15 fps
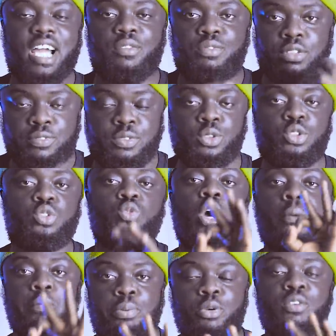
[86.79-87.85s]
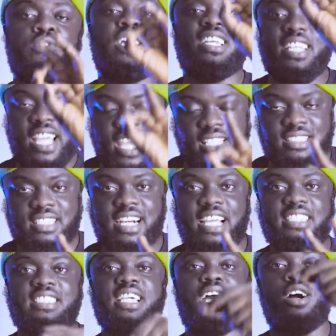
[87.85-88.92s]
they have refused to approve the ex
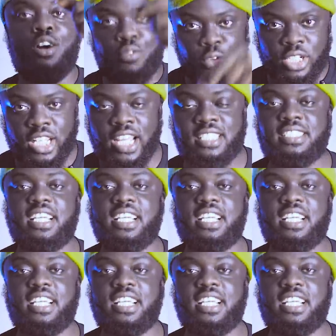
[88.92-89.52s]
gratia for the